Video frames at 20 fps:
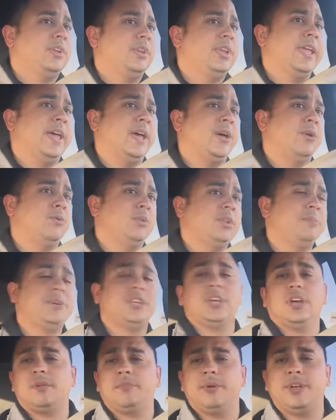Now, let me
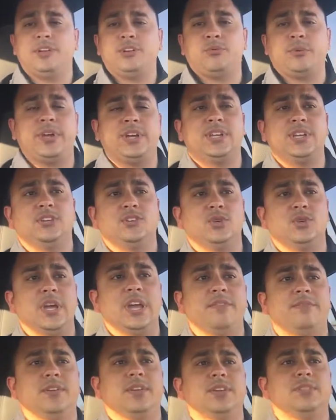talk about directing
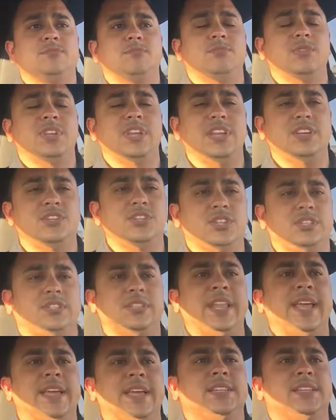traffic, not
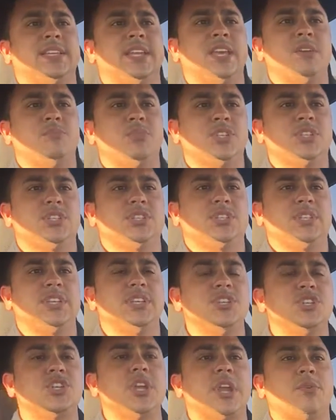just last night, but just
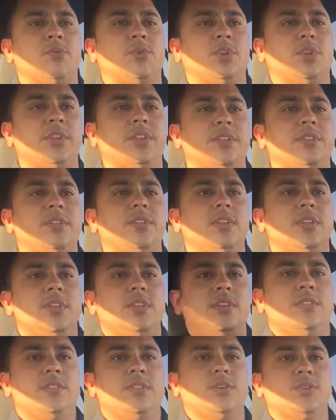in general.
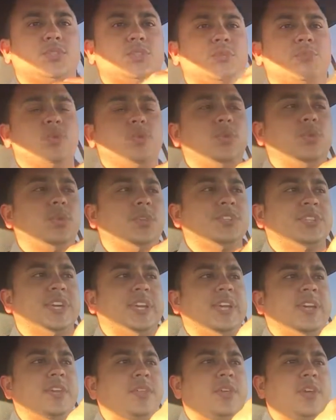And there's some rules
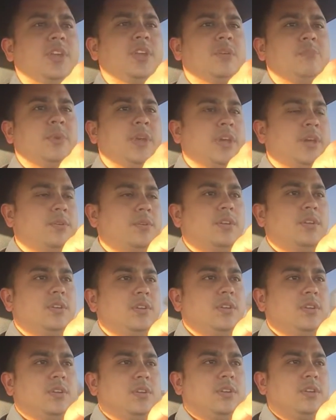I thought about,
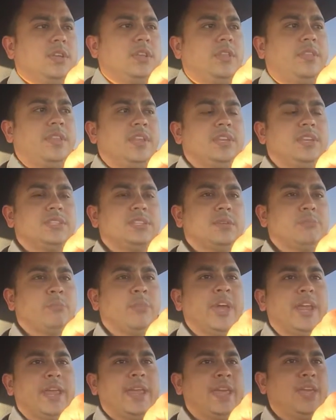and things that
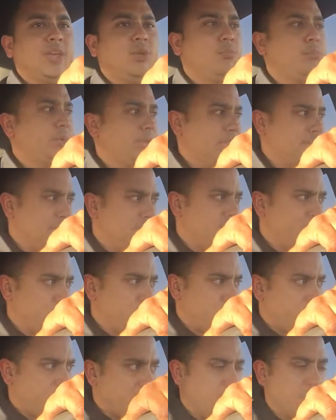might help
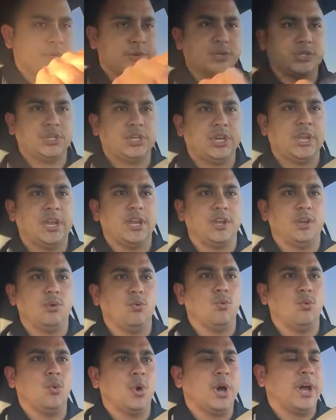everyone understand
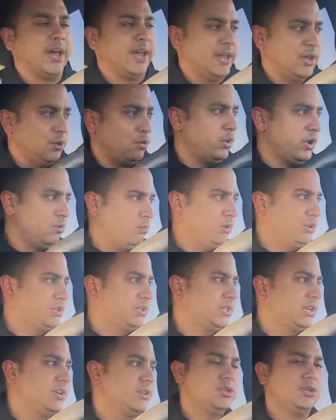why we will
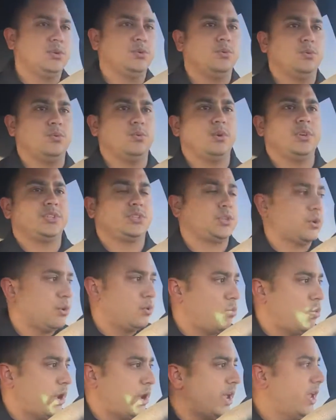send you a
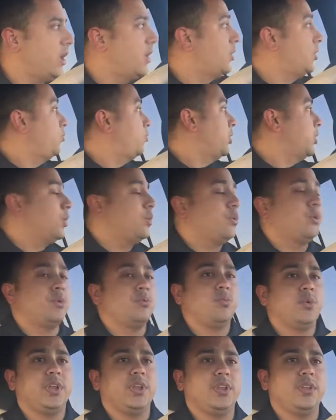certain way on a
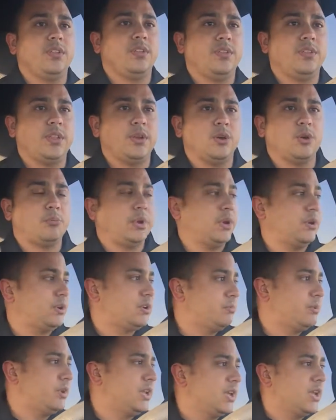road when there appear
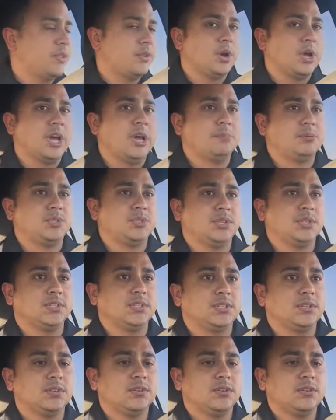to be other
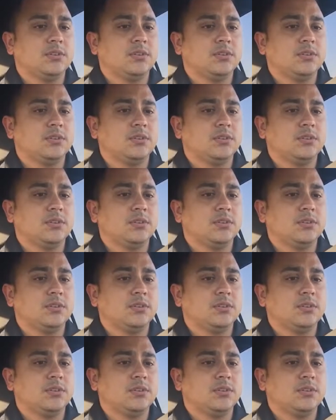options.